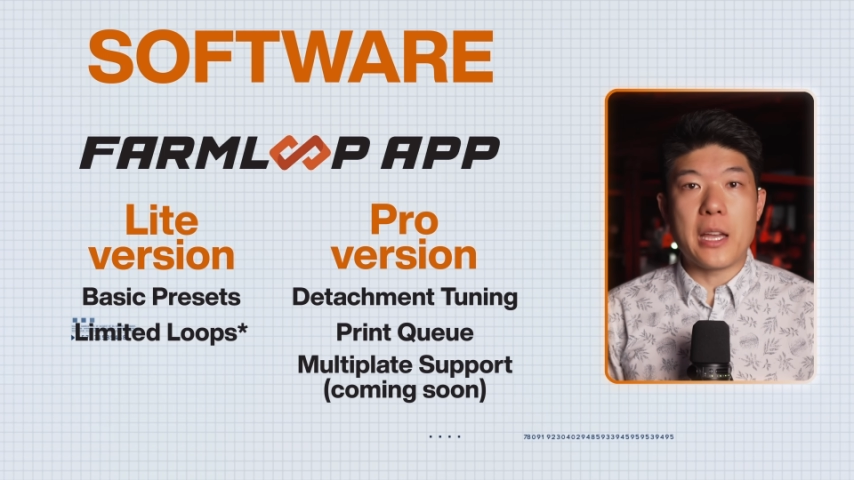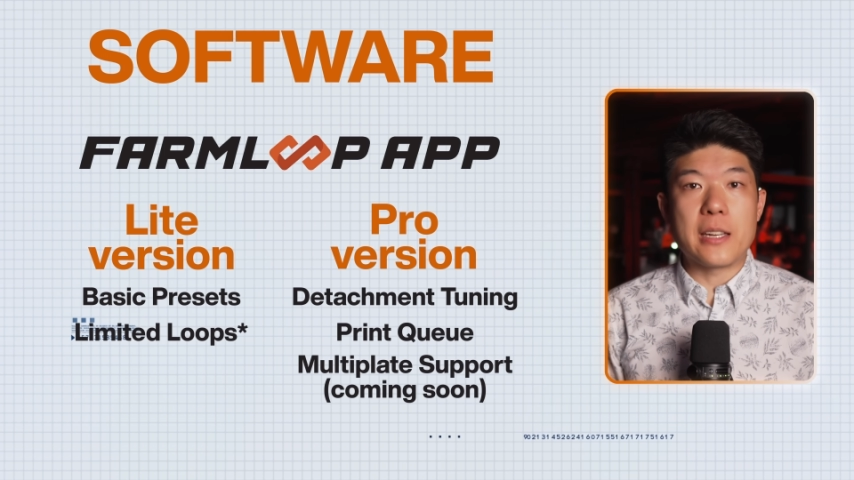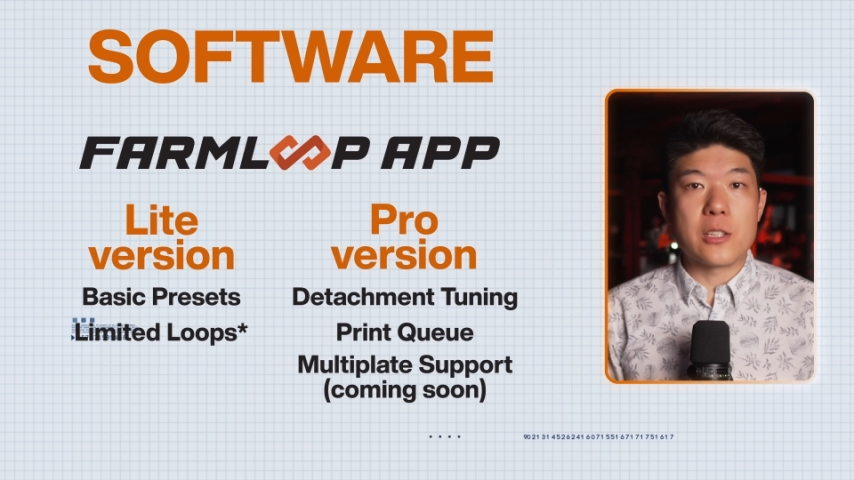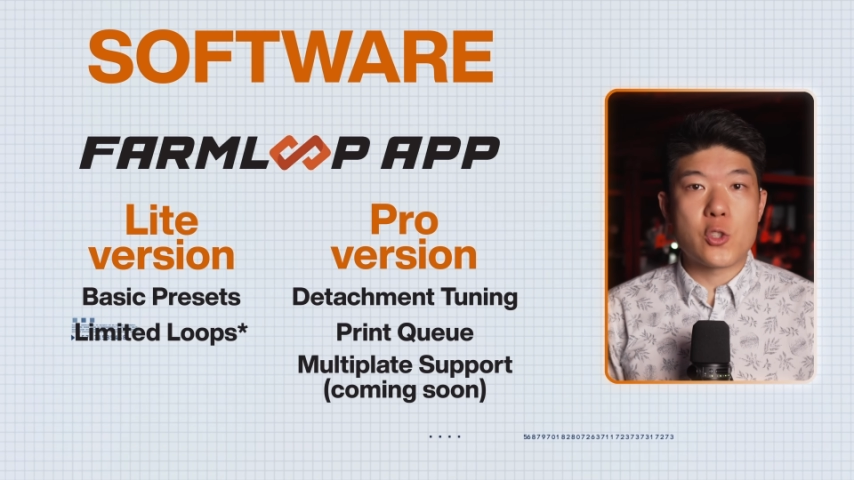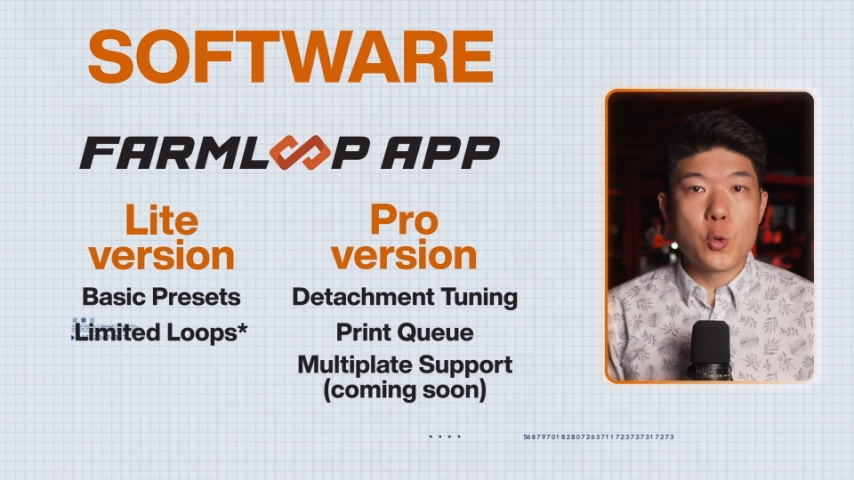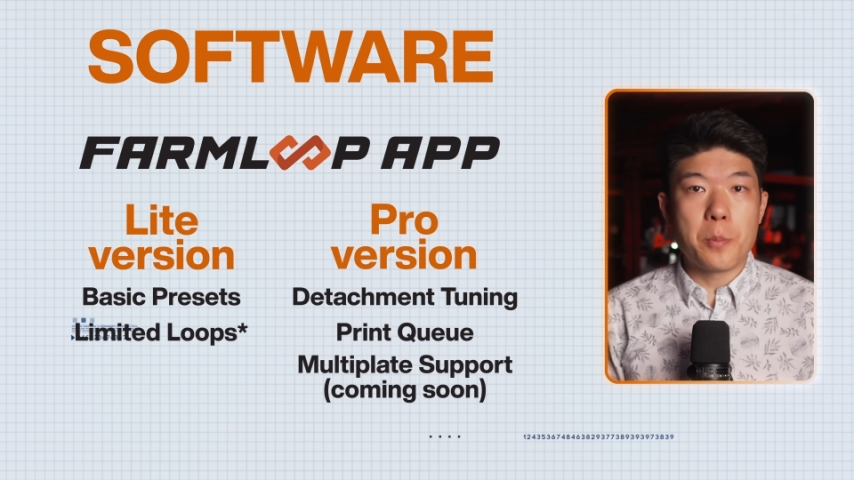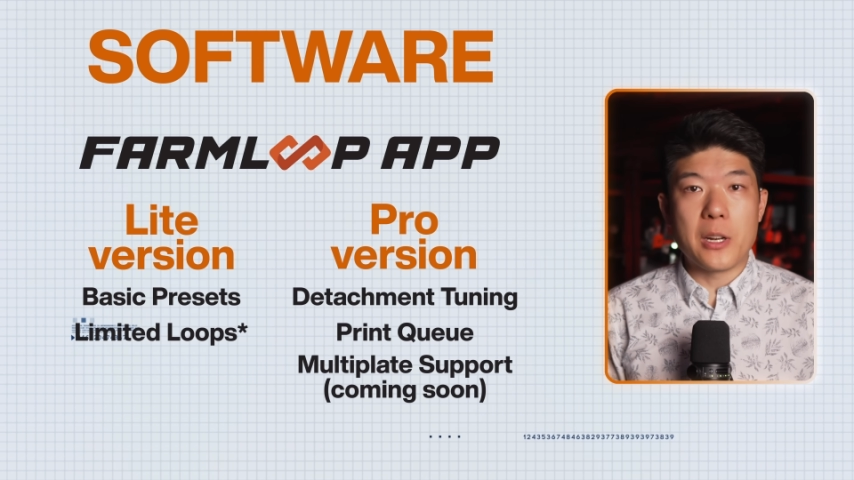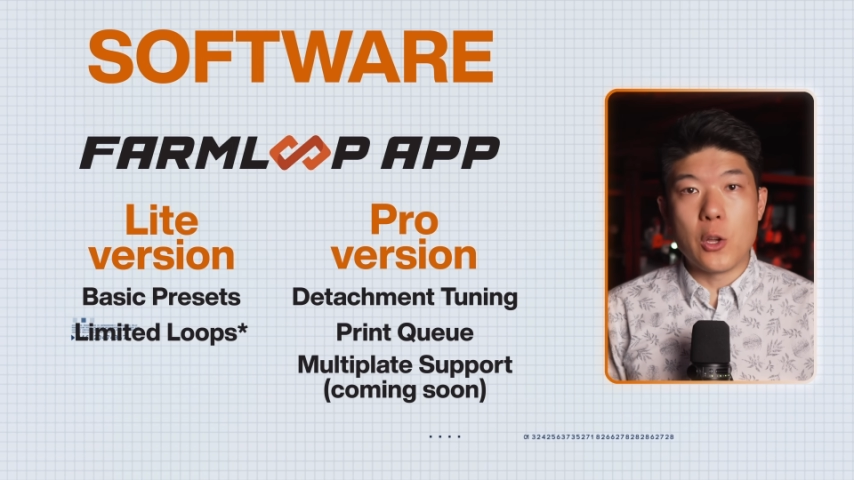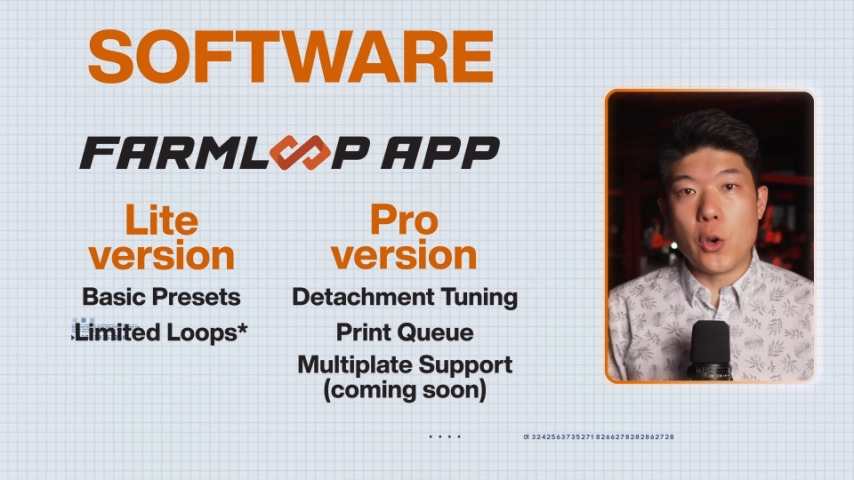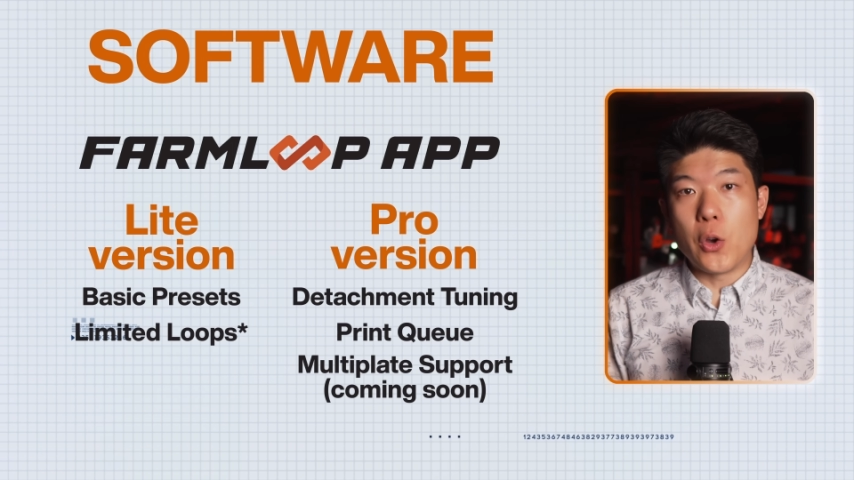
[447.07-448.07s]
at a super
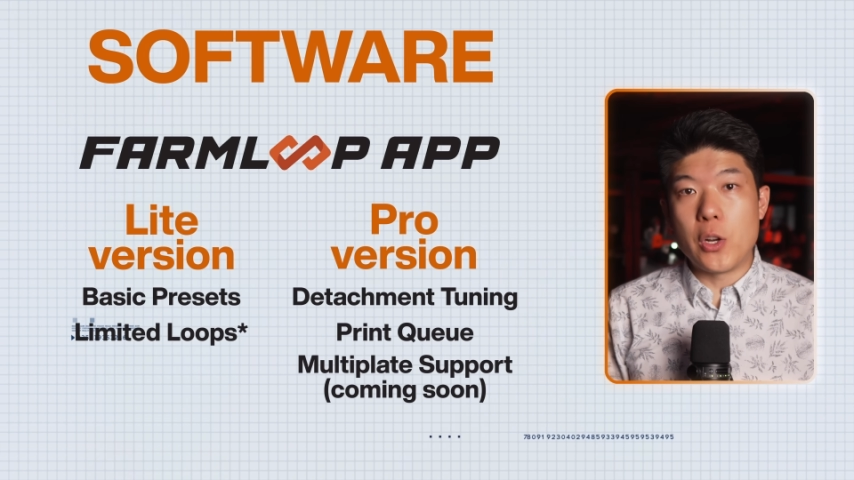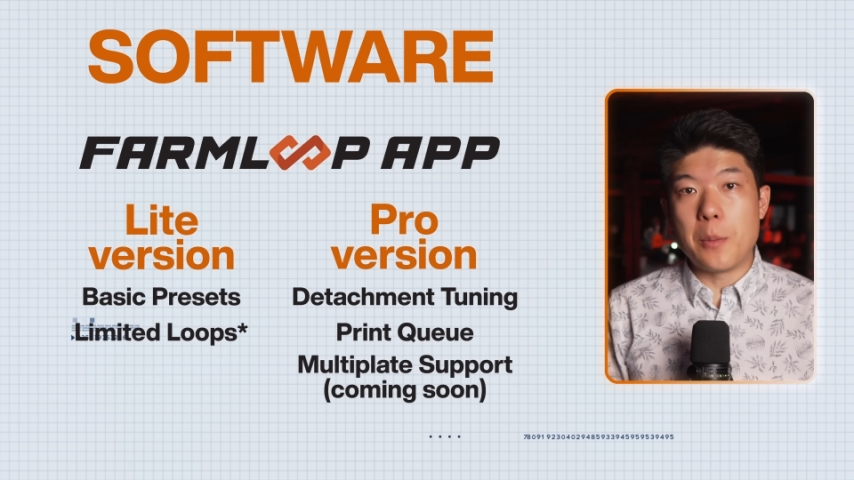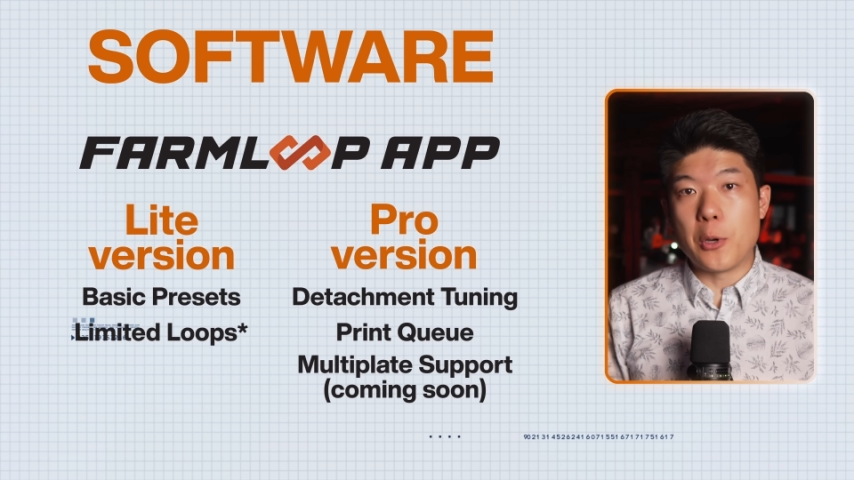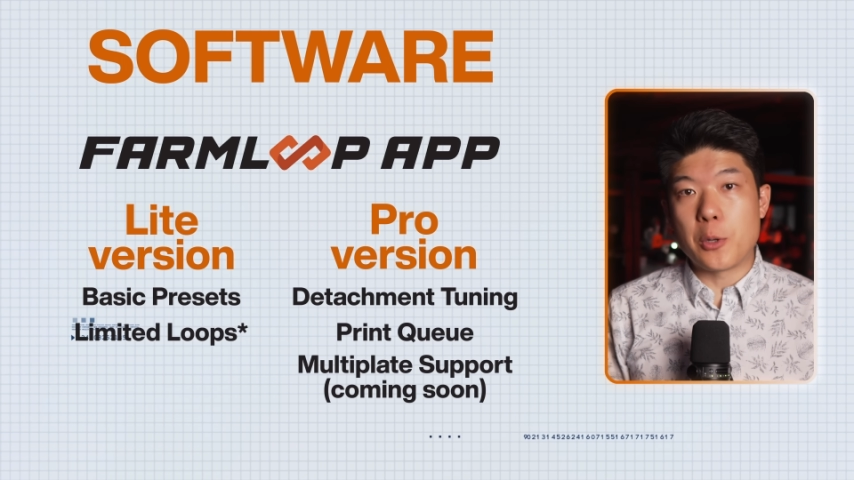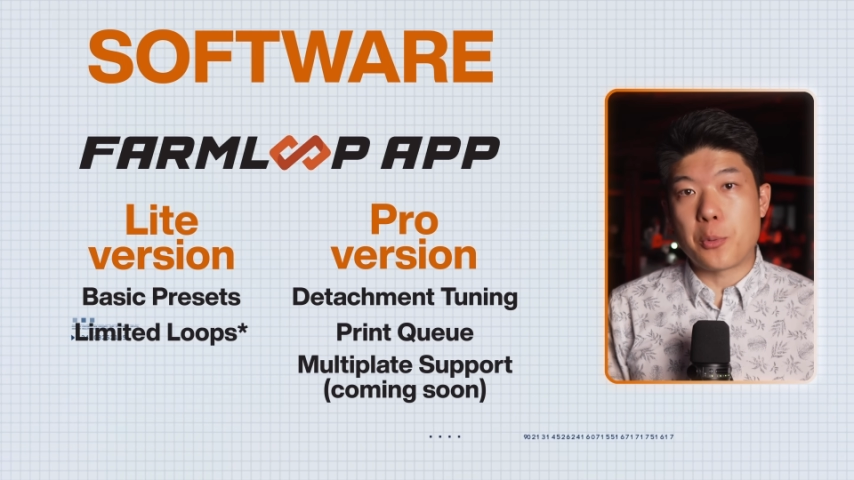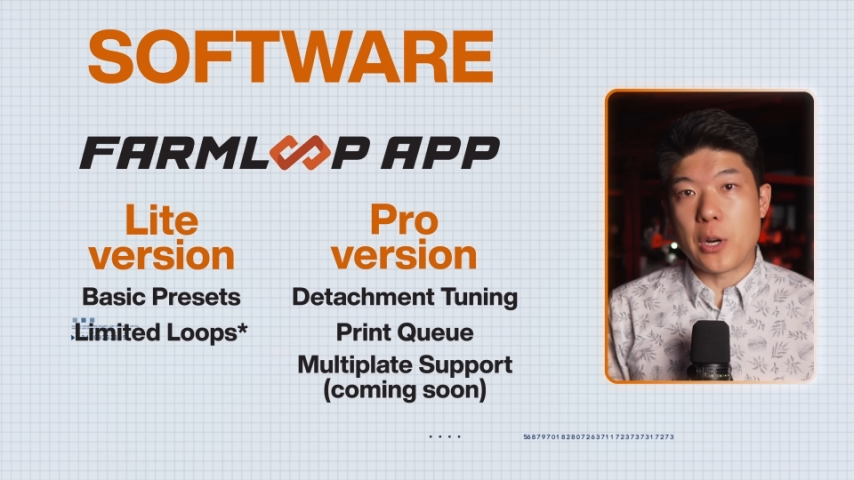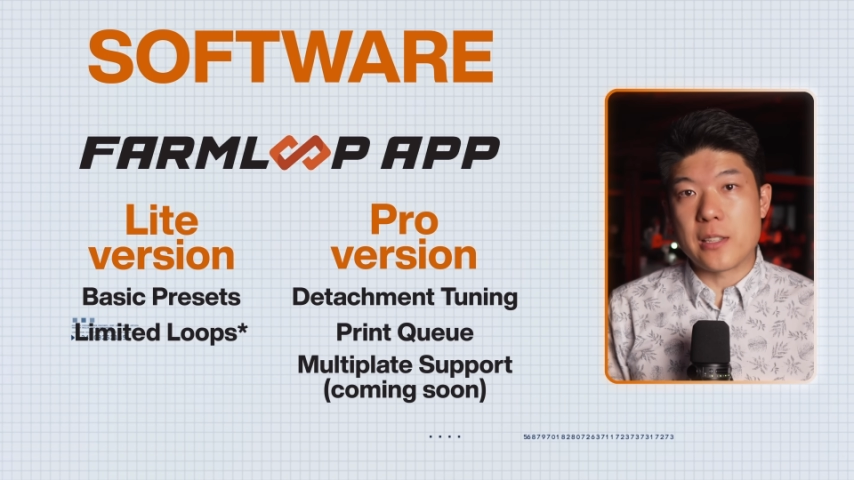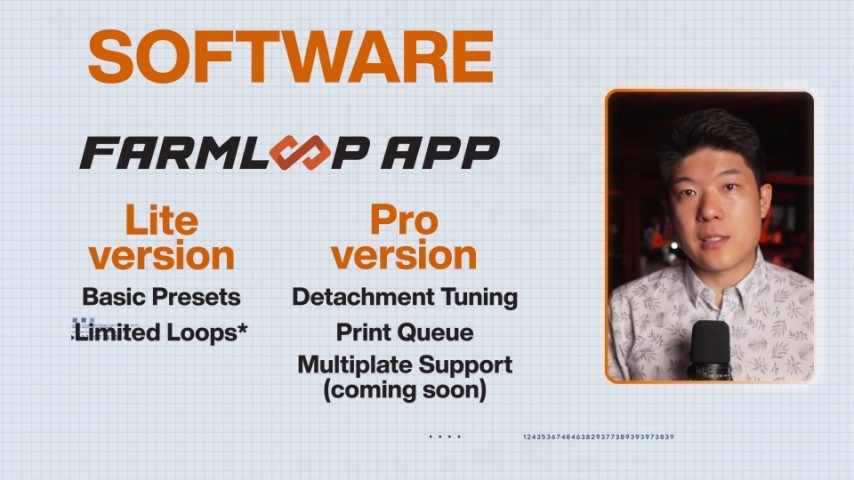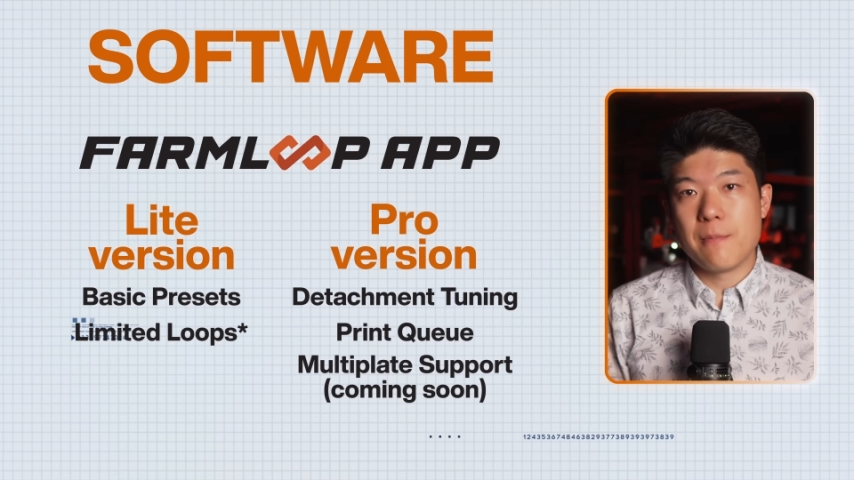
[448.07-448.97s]
low early bird price.